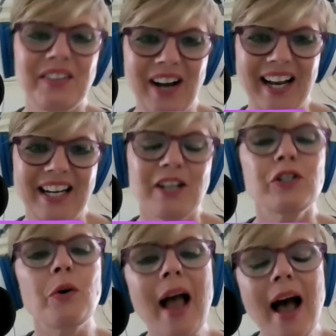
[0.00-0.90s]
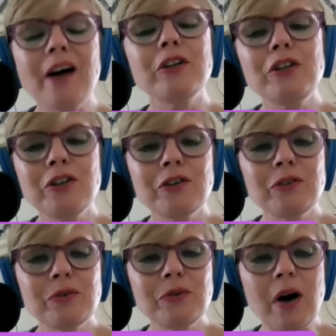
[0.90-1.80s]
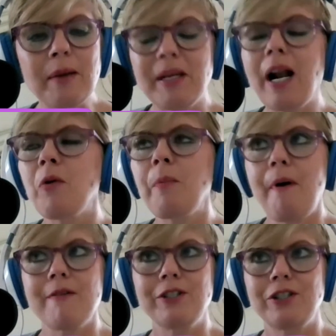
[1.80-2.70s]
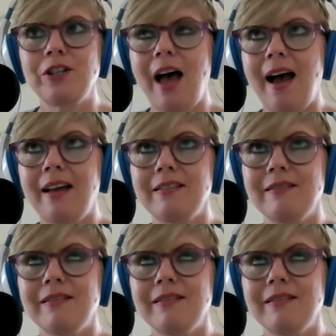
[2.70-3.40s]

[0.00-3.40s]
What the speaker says: Right. So how do you, I will post to that